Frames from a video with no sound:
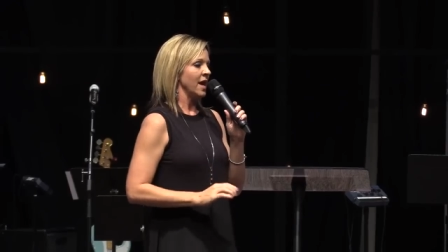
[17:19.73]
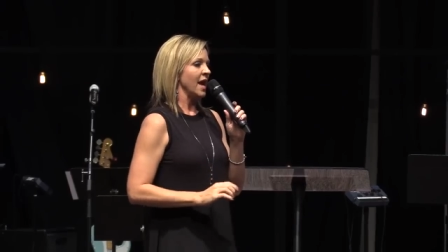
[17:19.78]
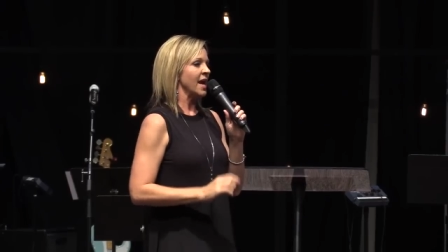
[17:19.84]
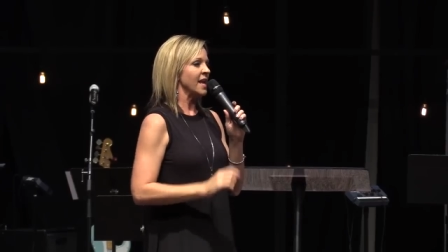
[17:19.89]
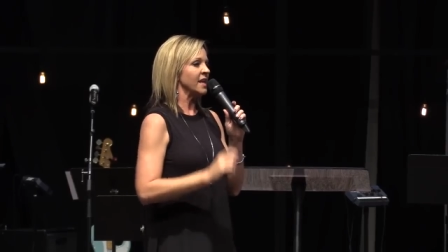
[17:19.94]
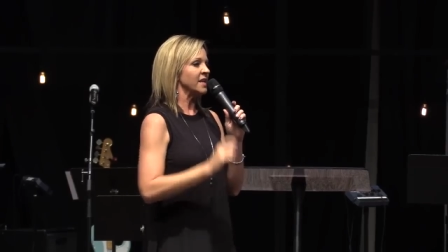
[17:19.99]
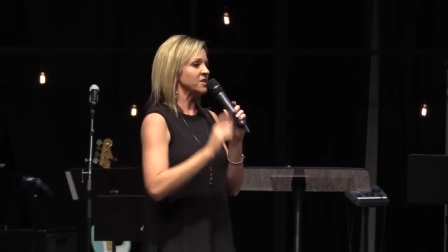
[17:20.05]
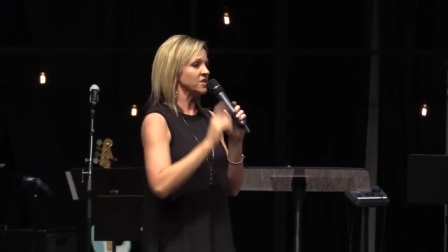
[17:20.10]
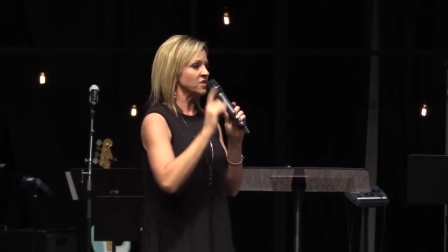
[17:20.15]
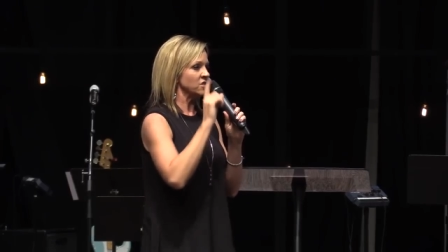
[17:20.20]

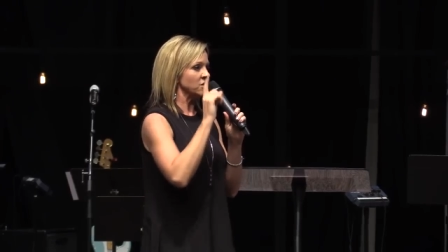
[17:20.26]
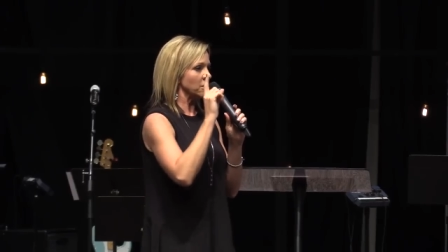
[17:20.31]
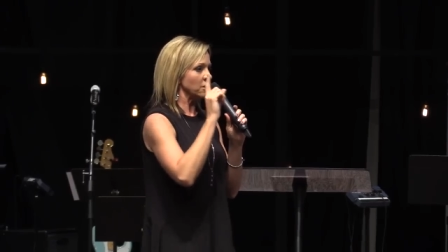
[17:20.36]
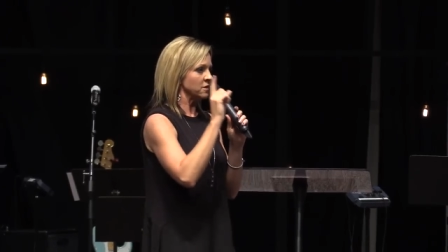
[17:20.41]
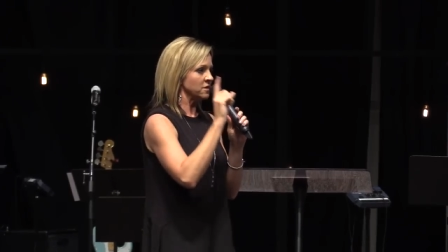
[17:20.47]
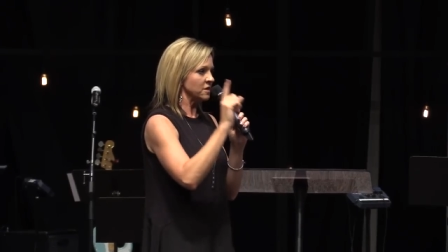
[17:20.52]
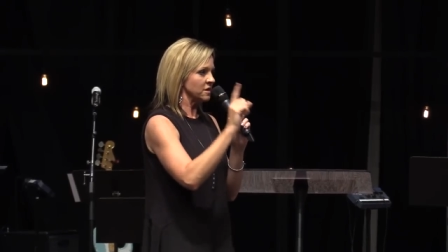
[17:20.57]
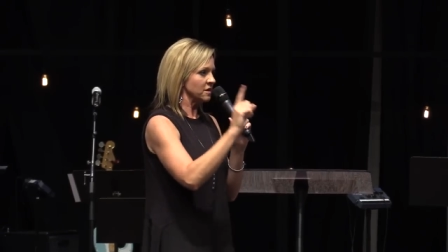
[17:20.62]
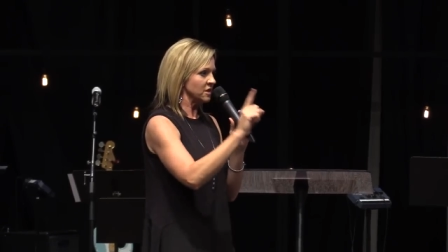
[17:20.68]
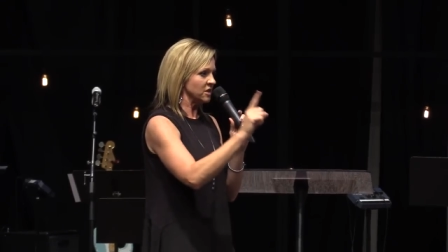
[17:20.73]
and it
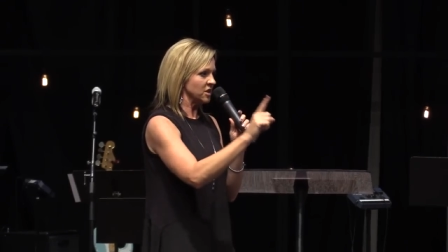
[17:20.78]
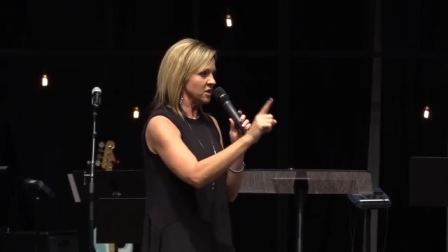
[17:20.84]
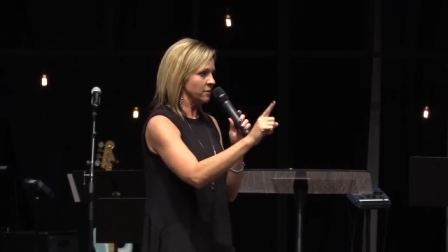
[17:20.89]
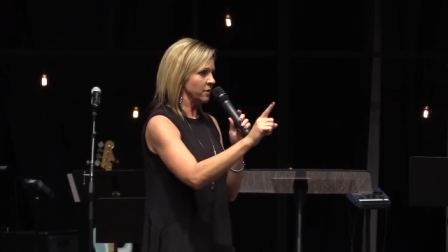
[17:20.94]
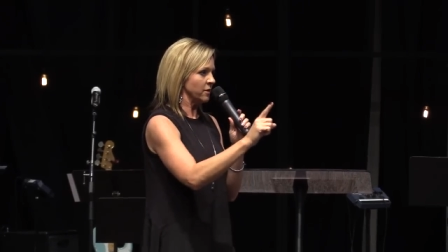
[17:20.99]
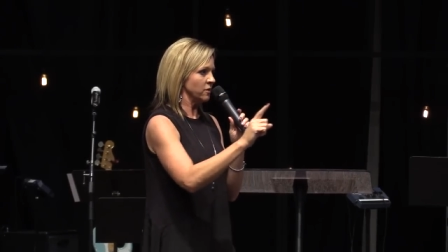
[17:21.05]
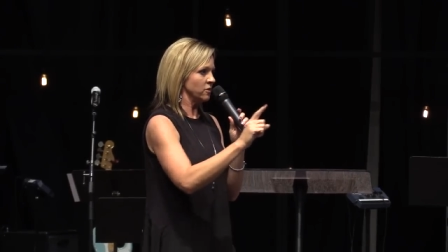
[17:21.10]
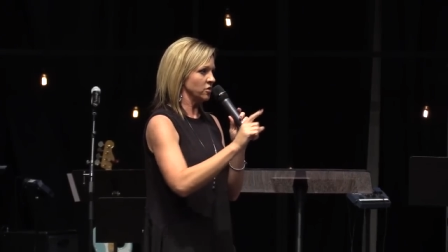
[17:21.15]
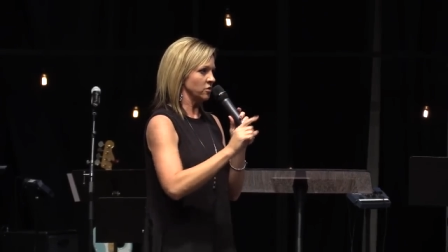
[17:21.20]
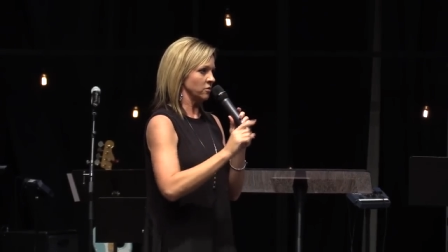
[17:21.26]
starts in the
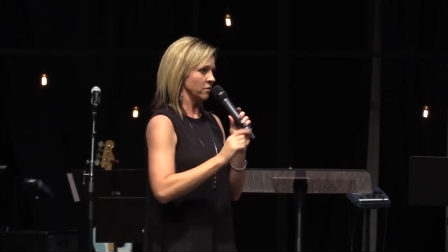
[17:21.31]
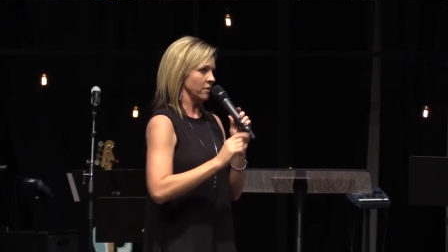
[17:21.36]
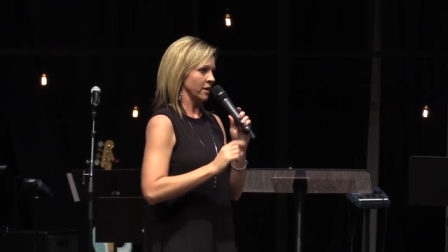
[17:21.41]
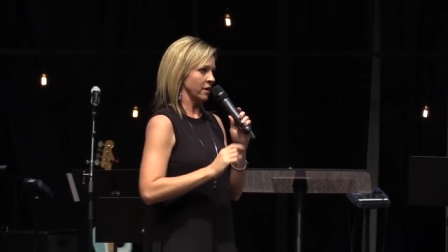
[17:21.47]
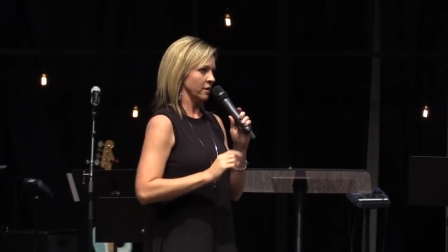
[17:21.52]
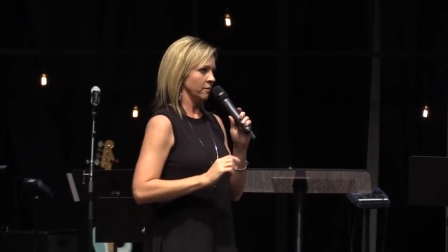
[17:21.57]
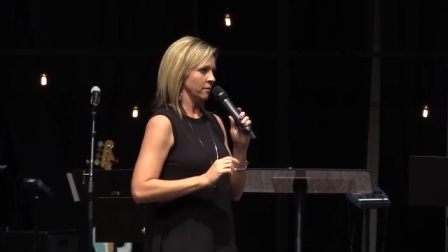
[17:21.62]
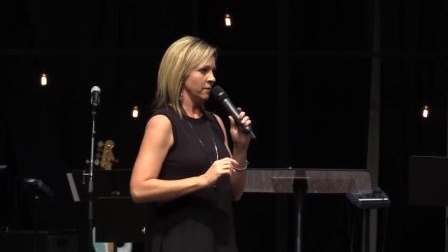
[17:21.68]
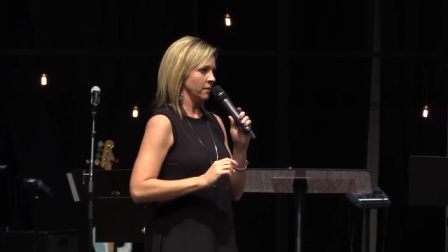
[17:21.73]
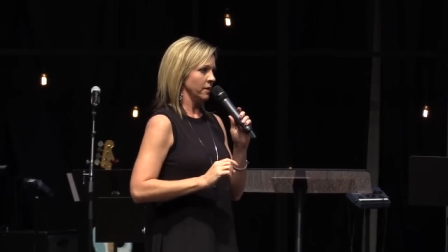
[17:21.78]
spiritual
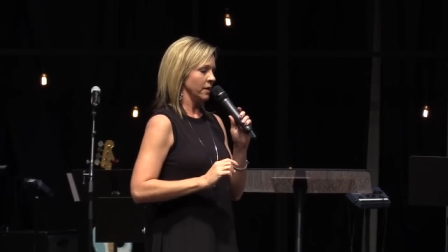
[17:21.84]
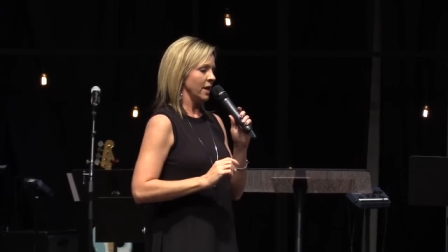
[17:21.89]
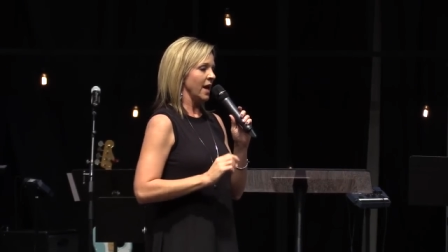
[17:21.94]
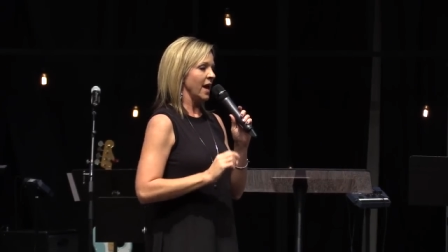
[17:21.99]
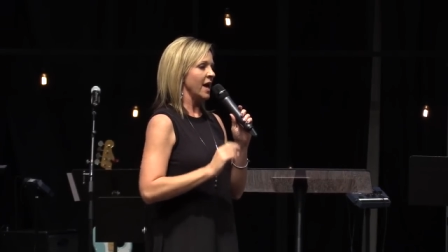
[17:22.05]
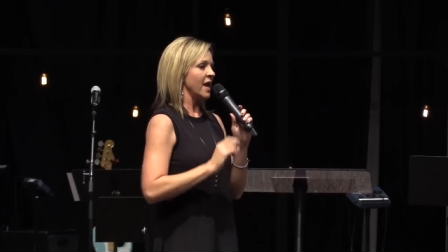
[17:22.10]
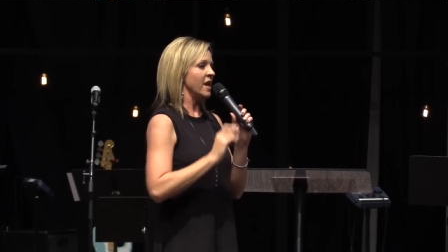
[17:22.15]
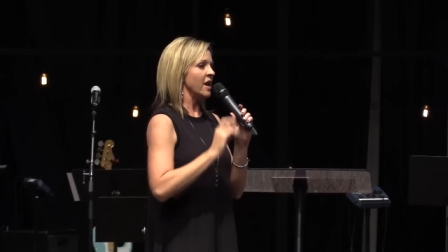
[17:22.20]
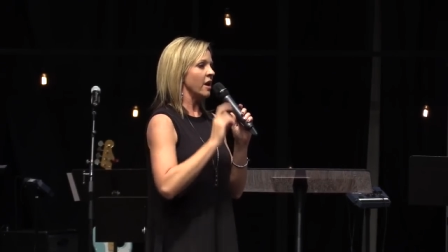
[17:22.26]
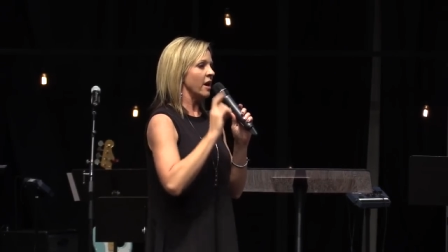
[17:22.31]
realm
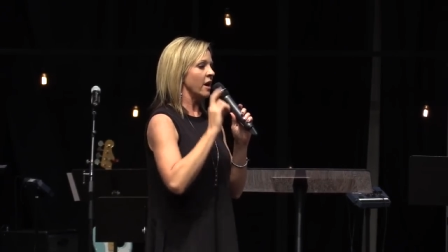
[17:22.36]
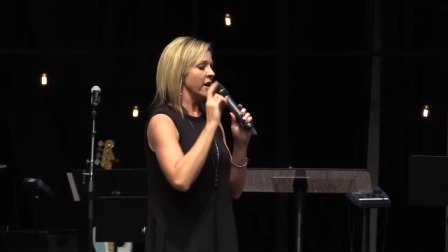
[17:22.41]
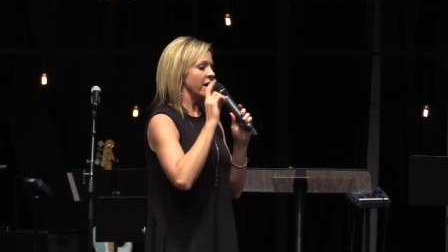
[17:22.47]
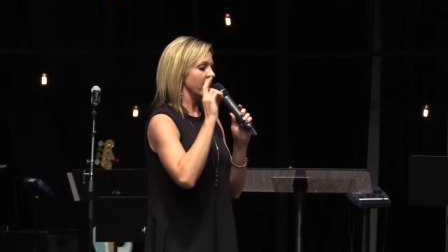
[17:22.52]
and it,